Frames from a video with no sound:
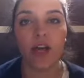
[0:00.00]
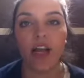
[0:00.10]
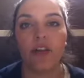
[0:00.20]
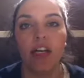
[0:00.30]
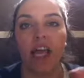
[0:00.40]

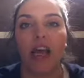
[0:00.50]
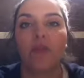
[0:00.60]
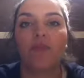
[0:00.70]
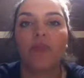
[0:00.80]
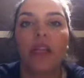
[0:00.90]
I don't really
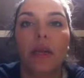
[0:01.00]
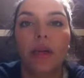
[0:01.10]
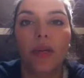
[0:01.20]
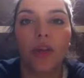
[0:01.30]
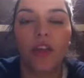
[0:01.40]
care. Let
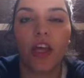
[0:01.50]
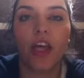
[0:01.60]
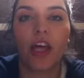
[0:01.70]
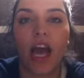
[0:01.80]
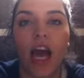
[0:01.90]
me know what you
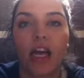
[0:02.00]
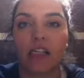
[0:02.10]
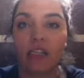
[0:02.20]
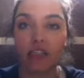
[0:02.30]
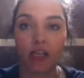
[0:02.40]
think,
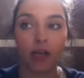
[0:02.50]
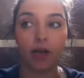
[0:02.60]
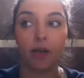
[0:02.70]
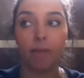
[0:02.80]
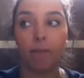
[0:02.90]
and
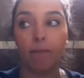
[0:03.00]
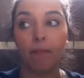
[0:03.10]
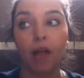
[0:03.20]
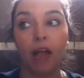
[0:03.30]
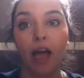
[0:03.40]

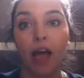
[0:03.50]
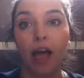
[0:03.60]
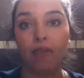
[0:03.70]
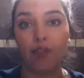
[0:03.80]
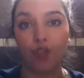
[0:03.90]

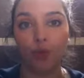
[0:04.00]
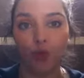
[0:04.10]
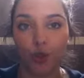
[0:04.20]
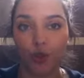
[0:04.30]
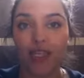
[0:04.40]
have a super,
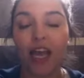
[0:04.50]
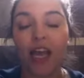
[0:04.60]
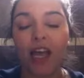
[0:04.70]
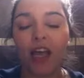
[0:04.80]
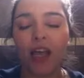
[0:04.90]
super
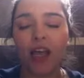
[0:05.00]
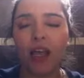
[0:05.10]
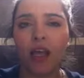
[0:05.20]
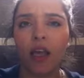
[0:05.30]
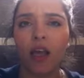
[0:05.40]

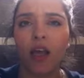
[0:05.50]
day.